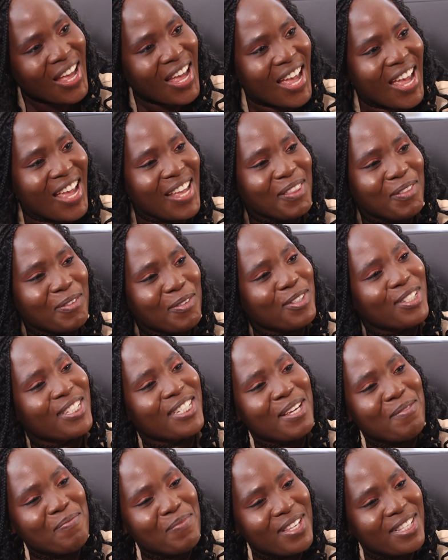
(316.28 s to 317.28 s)
and through
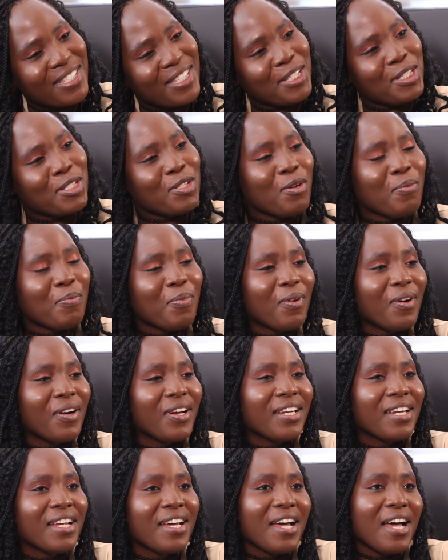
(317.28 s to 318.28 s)
GNPC's
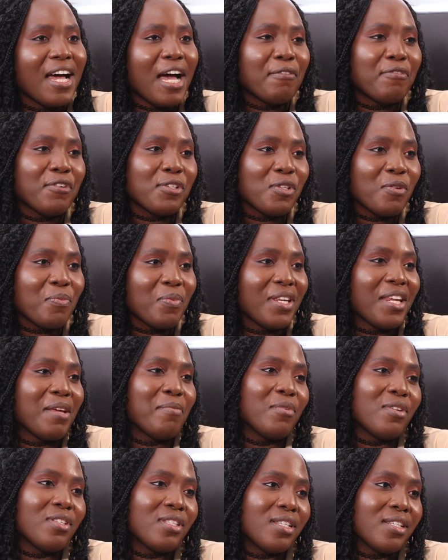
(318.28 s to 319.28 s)
support, I've also been
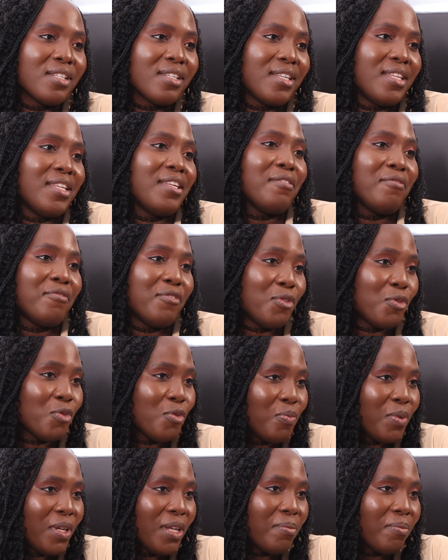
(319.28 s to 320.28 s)
able to give 2
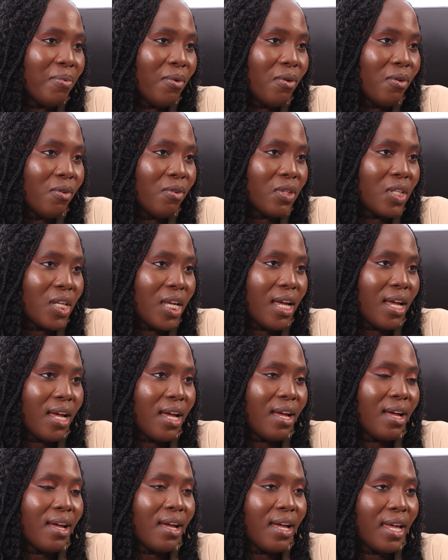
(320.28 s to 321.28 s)
people
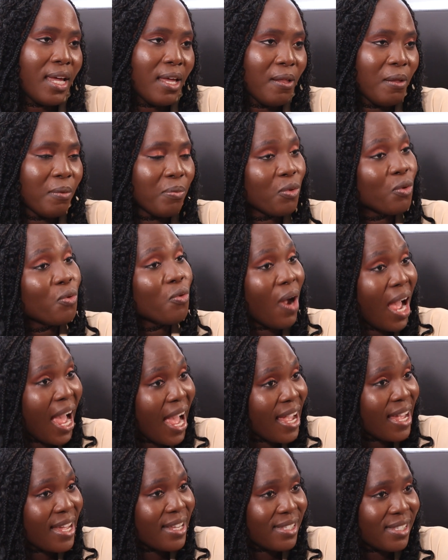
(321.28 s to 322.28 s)
their help through
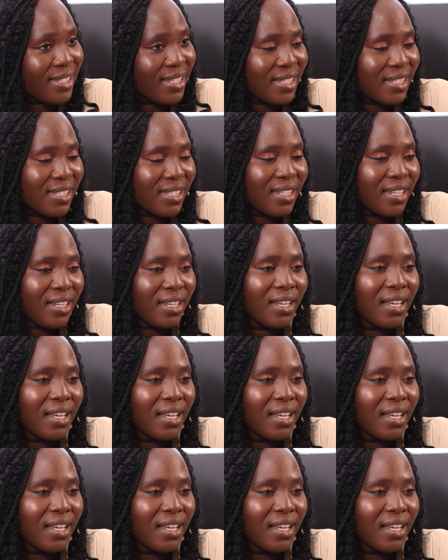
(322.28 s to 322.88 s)
ISCC.